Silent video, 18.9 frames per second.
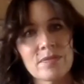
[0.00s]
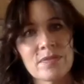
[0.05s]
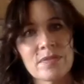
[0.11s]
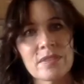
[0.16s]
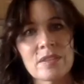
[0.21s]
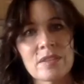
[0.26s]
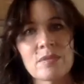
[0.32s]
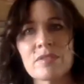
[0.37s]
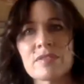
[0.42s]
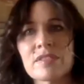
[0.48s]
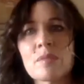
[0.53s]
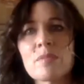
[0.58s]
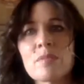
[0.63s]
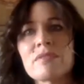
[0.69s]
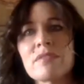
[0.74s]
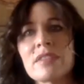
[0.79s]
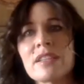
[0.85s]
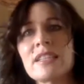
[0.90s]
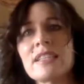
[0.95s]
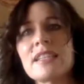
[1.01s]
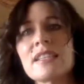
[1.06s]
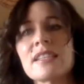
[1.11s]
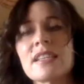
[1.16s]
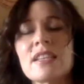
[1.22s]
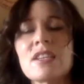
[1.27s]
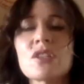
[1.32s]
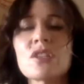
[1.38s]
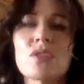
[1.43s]
And if someone really
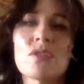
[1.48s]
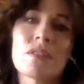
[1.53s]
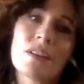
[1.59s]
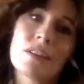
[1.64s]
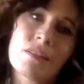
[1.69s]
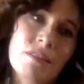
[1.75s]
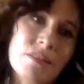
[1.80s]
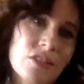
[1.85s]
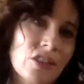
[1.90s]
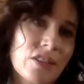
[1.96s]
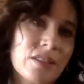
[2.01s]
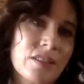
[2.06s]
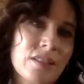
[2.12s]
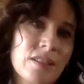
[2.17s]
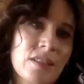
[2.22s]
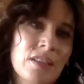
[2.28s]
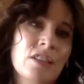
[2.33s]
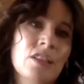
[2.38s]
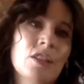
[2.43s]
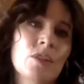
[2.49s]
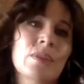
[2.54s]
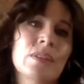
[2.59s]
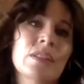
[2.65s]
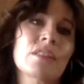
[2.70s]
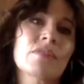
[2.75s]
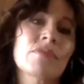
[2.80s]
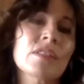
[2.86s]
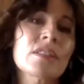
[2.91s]
sees you, they're not just seeing you
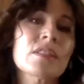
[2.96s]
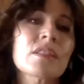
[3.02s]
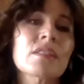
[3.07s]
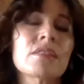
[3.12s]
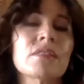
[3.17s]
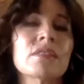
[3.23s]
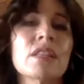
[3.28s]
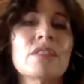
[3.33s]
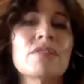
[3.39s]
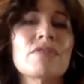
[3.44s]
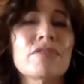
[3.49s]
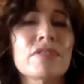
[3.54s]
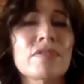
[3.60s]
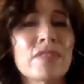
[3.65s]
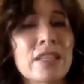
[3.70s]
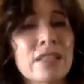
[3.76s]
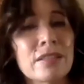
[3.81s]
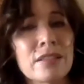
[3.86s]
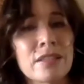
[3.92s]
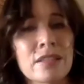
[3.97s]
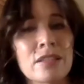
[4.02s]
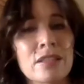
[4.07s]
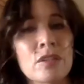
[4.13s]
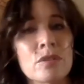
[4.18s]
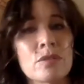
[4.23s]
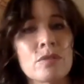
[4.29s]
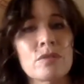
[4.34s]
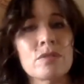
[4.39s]
in the physical, they're feeling
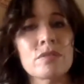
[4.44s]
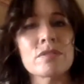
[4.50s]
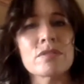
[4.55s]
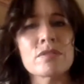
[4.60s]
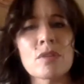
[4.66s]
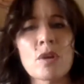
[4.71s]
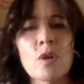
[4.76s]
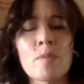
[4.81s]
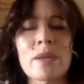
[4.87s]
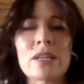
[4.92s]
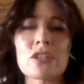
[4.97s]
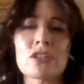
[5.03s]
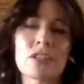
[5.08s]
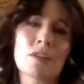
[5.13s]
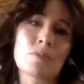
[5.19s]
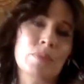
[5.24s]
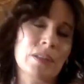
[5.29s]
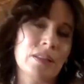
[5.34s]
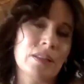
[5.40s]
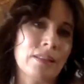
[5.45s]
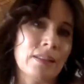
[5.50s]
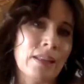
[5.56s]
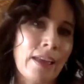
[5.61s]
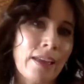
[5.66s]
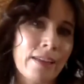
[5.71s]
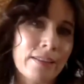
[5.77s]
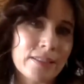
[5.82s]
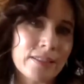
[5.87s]
you so much deeper than
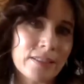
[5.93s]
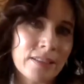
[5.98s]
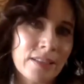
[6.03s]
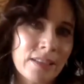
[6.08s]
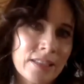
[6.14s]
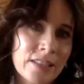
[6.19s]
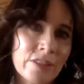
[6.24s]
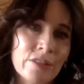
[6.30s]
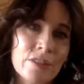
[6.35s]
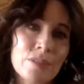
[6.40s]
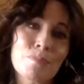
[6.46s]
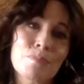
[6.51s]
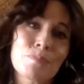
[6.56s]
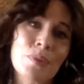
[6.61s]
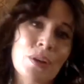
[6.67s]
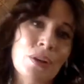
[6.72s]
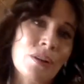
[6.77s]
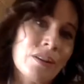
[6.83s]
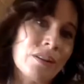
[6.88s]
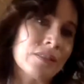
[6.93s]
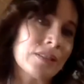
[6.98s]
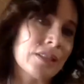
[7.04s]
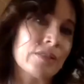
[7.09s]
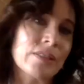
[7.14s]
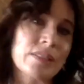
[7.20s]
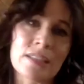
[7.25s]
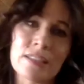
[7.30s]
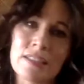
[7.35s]
that. There is a bond,
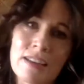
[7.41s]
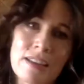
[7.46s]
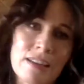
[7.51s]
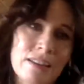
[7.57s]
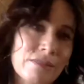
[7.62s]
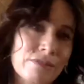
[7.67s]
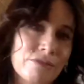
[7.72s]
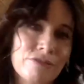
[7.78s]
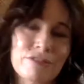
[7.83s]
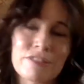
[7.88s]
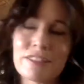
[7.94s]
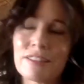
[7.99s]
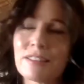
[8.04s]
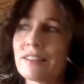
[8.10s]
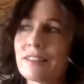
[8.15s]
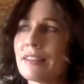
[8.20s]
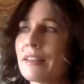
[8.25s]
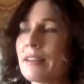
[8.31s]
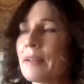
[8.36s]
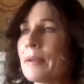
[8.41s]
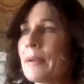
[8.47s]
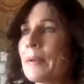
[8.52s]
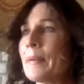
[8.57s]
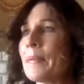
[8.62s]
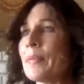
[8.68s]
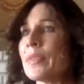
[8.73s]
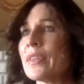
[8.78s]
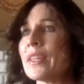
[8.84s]
there is a love.
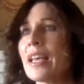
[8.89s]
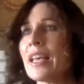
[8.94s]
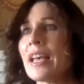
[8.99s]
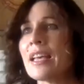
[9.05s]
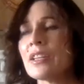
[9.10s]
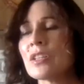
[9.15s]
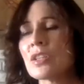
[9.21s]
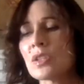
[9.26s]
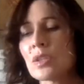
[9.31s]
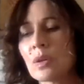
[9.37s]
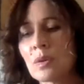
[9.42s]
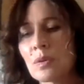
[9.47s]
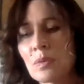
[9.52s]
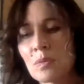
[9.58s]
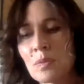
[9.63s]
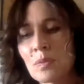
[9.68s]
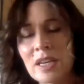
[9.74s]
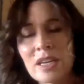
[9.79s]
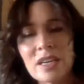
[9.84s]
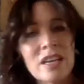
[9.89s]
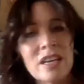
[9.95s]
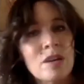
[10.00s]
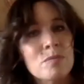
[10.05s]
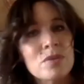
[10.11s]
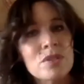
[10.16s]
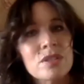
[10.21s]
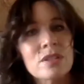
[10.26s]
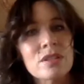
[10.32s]
And so when it
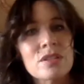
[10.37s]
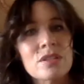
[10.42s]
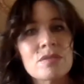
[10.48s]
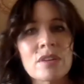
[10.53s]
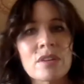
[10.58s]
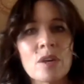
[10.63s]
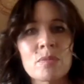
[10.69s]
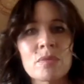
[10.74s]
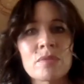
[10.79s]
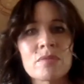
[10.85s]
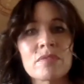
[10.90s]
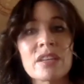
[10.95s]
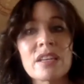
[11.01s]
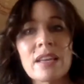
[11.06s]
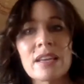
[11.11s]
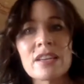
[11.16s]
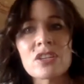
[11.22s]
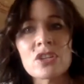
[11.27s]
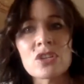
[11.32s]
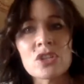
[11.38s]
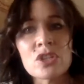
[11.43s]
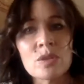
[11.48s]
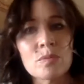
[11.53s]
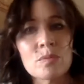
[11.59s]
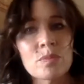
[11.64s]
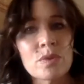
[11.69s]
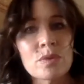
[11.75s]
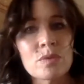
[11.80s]
comes to this realm in
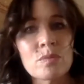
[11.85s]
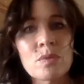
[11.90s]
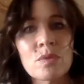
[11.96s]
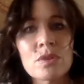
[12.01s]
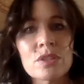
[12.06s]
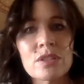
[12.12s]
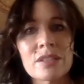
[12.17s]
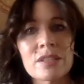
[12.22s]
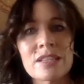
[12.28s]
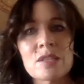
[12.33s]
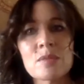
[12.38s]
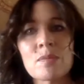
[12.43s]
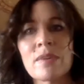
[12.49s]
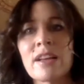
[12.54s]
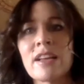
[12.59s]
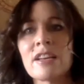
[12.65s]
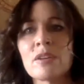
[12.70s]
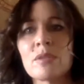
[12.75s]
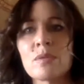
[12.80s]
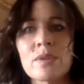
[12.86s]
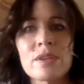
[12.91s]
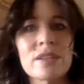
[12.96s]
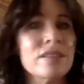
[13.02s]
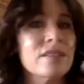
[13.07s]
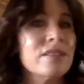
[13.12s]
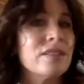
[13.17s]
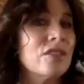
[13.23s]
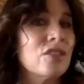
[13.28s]
relationship with water, that's why I always
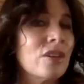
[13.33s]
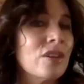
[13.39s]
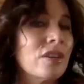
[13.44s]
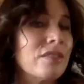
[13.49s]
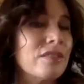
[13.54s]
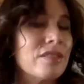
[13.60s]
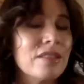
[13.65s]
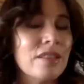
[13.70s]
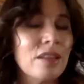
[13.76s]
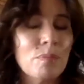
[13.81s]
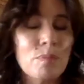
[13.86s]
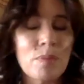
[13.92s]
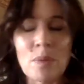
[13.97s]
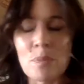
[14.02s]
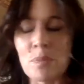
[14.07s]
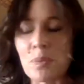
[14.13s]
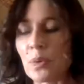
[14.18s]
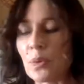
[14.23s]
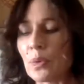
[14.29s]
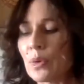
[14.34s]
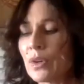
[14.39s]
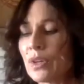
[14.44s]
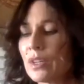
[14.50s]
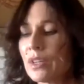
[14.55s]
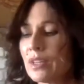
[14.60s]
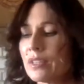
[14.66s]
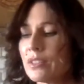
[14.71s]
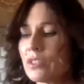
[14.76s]
suggest that people
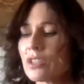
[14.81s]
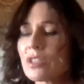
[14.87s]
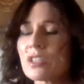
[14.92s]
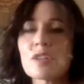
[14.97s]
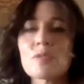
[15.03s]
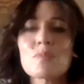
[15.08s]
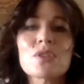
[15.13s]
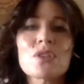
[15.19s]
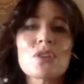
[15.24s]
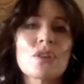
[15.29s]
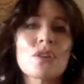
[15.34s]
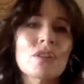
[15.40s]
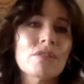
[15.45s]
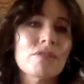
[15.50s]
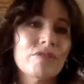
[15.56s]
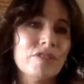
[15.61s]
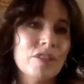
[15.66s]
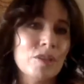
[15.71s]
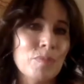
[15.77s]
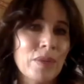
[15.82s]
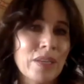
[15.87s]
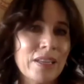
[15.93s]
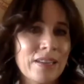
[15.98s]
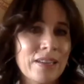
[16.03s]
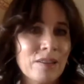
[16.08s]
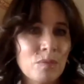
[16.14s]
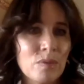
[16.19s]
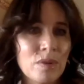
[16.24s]
just observe to
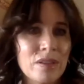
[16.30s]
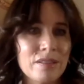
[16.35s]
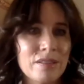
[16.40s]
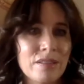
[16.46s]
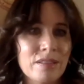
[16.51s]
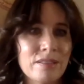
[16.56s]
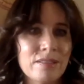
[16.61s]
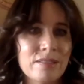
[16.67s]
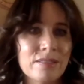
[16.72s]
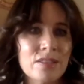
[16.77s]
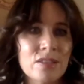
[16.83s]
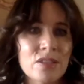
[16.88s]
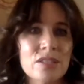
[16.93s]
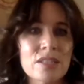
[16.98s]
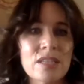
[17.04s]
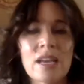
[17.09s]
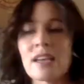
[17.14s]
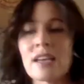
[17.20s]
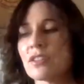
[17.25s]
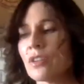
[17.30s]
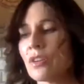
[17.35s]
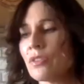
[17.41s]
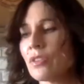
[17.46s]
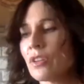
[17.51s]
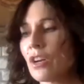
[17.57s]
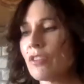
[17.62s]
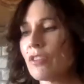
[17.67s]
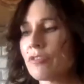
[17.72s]
begin with. Start,
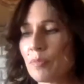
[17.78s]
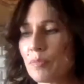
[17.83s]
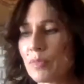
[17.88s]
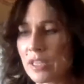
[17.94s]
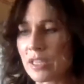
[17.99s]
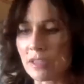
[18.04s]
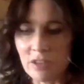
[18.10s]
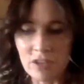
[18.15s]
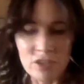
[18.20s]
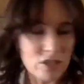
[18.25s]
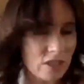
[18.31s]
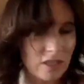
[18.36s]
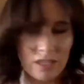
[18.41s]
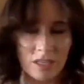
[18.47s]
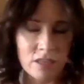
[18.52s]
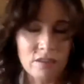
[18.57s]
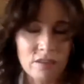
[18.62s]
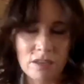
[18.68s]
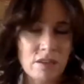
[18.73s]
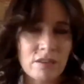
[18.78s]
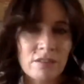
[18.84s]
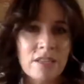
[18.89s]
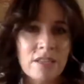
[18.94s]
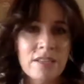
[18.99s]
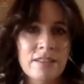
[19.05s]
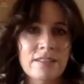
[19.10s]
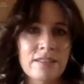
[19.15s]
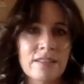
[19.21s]
don't go from zero to hero
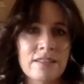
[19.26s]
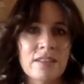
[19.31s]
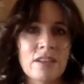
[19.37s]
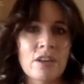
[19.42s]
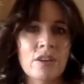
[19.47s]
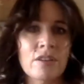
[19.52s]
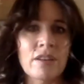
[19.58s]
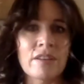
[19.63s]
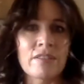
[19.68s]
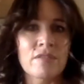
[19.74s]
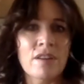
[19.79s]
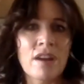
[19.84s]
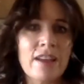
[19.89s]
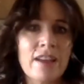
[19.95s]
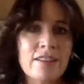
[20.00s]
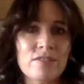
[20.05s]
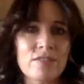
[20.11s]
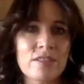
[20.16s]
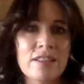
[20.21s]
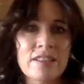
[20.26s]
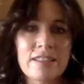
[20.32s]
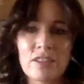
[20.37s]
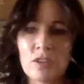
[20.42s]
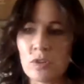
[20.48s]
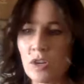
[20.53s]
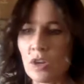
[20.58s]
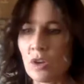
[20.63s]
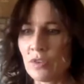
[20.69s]
and go like, right,
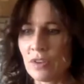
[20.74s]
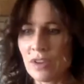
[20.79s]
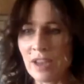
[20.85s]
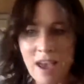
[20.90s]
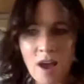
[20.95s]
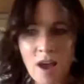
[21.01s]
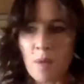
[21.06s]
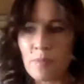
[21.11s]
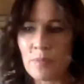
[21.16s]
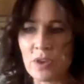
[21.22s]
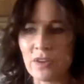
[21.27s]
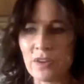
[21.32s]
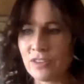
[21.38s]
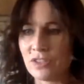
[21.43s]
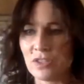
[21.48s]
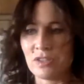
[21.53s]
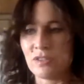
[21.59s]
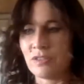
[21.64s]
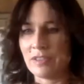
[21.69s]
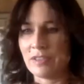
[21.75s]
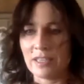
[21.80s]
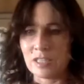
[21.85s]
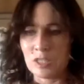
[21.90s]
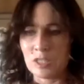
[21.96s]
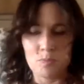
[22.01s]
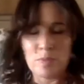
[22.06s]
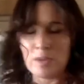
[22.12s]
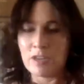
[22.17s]
you know, now I'm going to
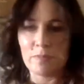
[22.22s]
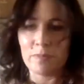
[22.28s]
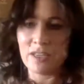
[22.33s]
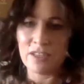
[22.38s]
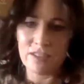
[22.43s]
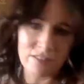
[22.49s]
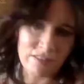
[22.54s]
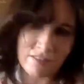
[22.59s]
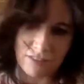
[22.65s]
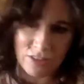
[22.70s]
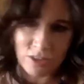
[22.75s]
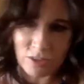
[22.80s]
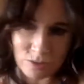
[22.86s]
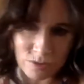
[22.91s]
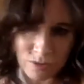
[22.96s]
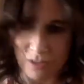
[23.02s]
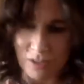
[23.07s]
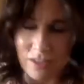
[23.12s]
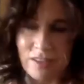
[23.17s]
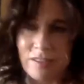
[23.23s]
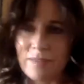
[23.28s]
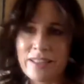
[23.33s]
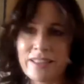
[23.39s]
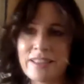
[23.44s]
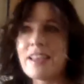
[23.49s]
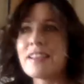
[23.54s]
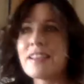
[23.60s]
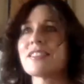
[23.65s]
experiment on you,
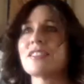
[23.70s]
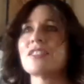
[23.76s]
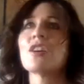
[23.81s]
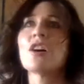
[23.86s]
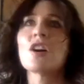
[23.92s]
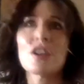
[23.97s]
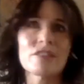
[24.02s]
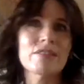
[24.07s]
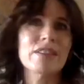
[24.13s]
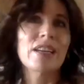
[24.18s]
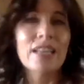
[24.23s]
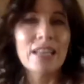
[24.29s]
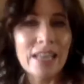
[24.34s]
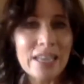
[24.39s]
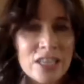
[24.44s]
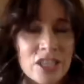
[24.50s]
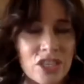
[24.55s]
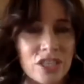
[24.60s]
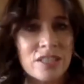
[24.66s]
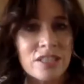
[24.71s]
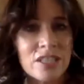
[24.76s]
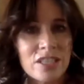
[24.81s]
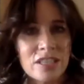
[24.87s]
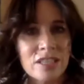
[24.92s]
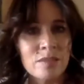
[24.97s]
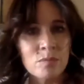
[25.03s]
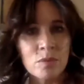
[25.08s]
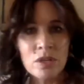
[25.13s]
then that's not a
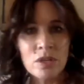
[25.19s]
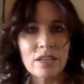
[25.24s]
relationship, not a